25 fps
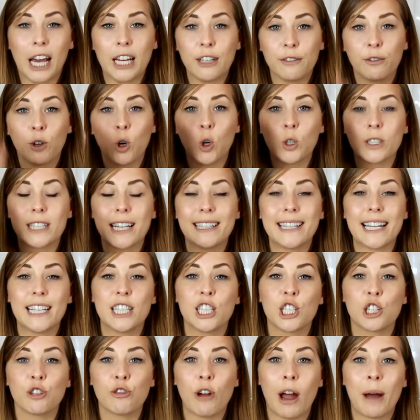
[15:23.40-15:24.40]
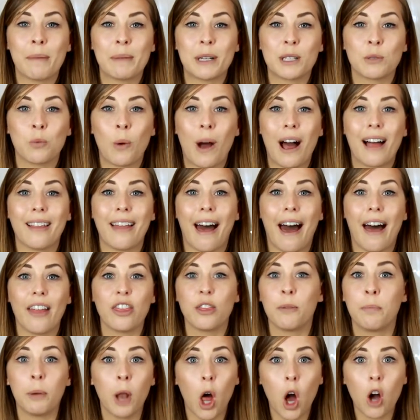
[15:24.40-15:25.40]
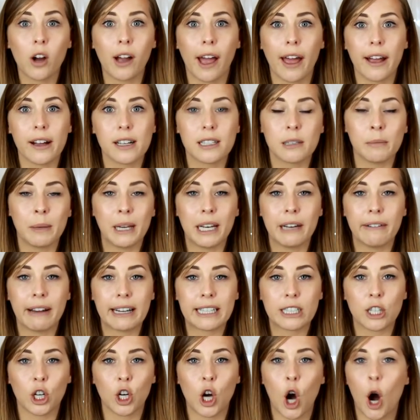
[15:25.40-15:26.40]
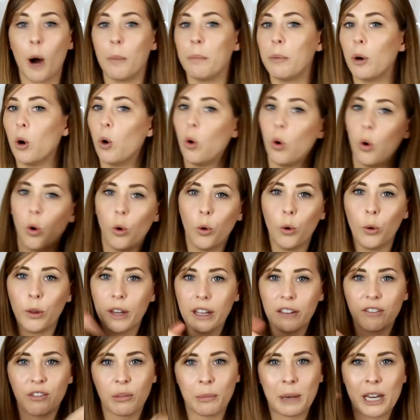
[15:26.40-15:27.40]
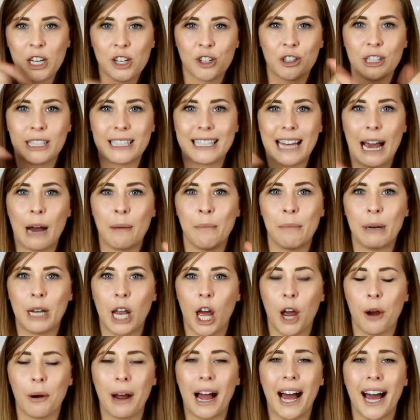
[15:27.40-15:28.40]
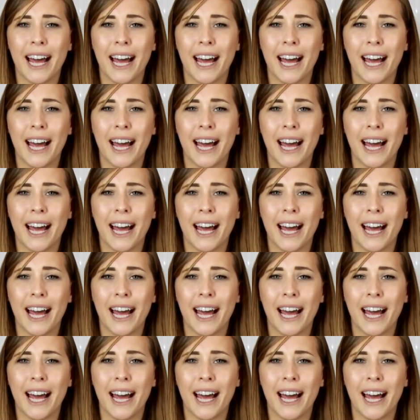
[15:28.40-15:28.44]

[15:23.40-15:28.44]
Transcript: And of course there's Instagram as well and the blog at xameliax.com, but all the information is down below.